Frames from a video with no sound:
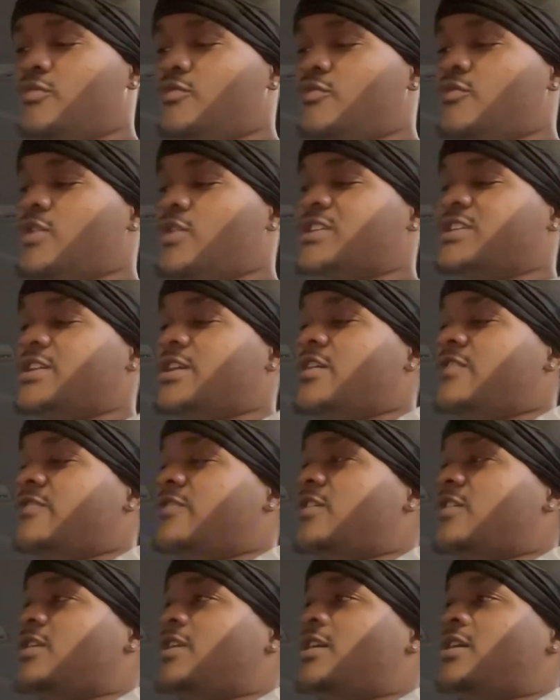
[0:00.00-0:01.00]
Watch it all
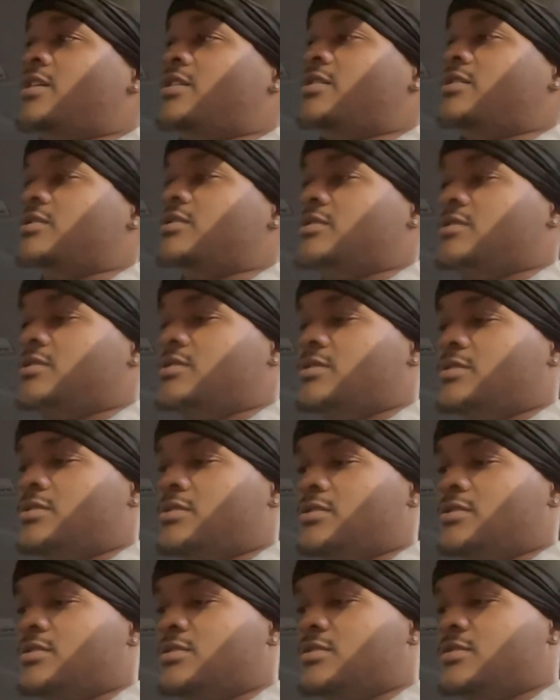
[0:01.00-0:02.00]
fall out.
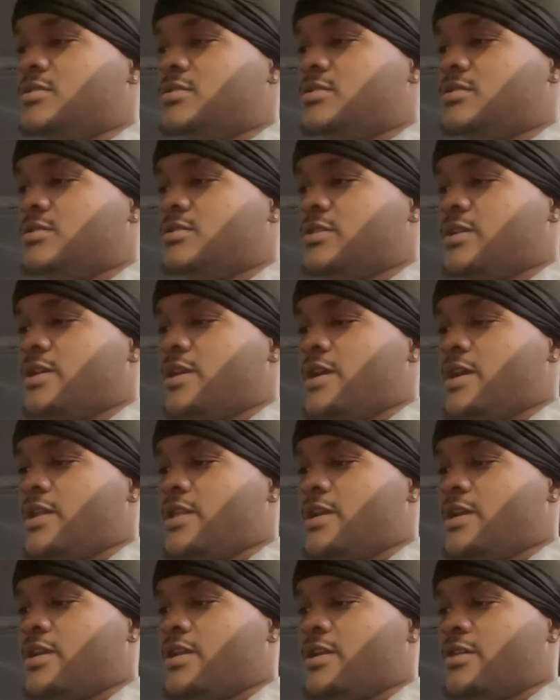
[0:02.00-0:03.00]
Ain't
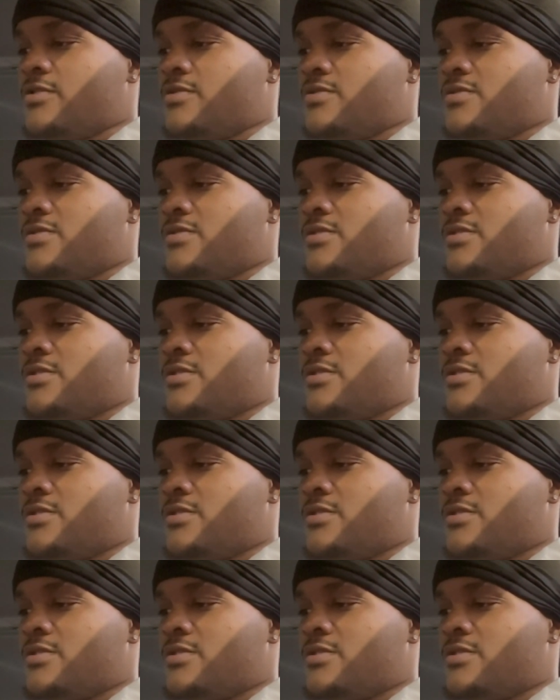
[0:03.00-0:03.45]
that how that goes?